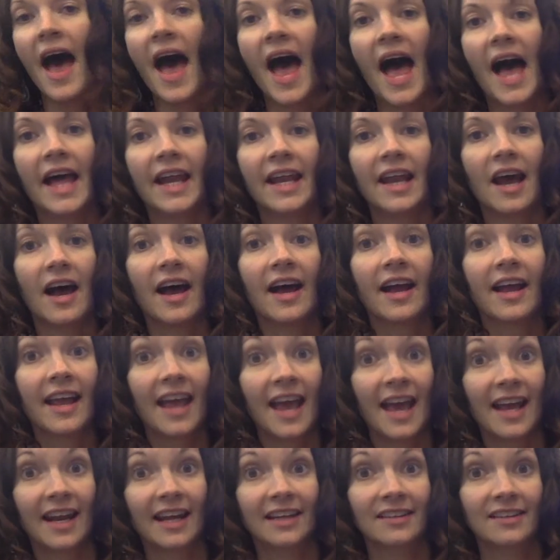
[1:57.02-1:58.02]
And
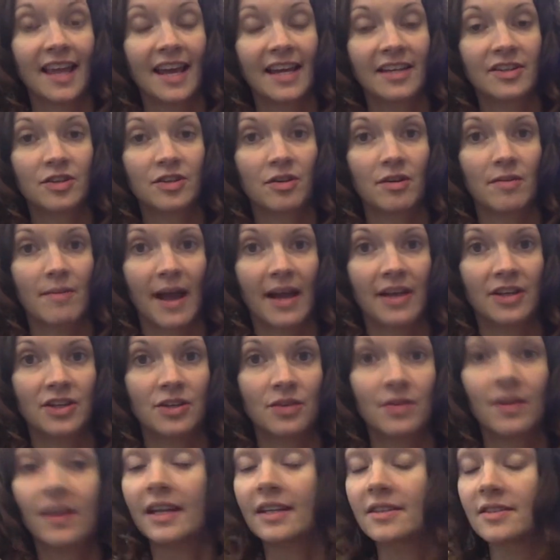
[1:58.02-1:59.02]
again, I'd like to remind
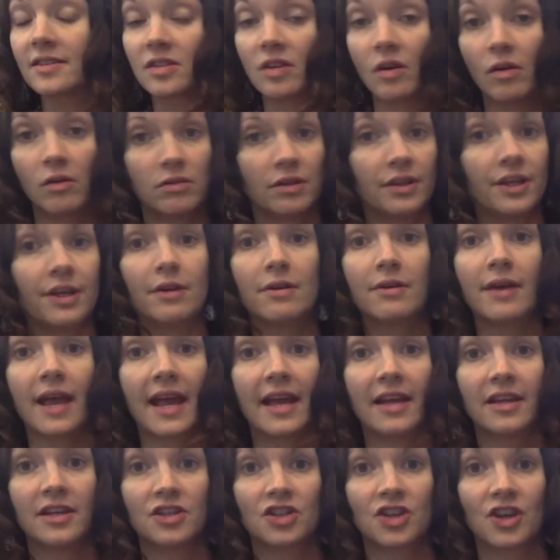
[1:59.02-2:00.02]
you that it's totally
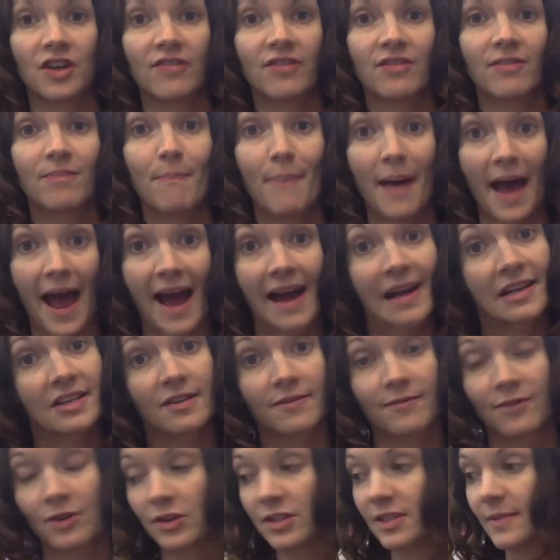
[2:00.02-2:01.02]
okay to shift back to
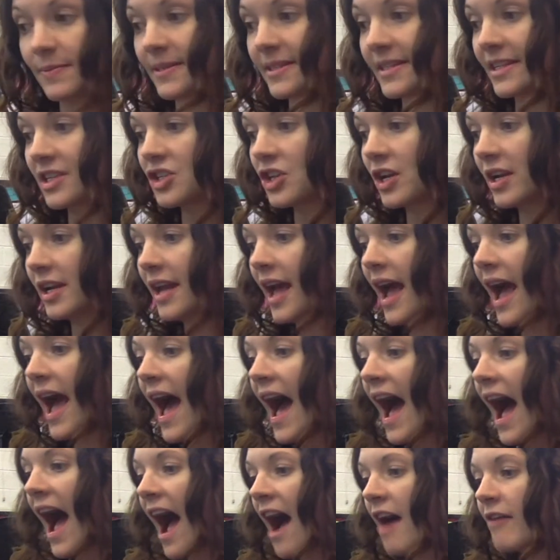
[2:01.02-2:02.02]
first position
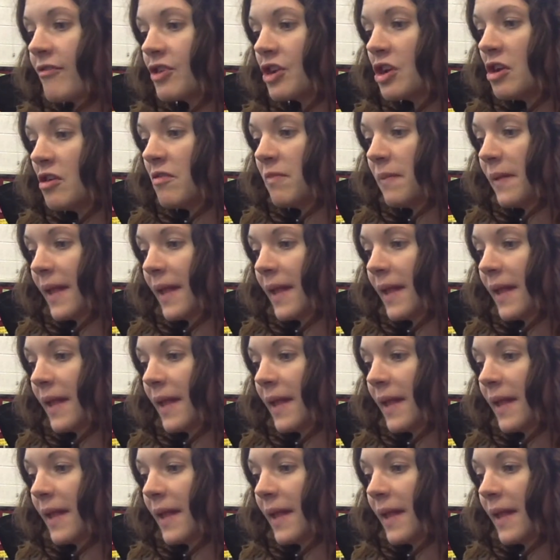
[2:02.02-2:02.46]
after you've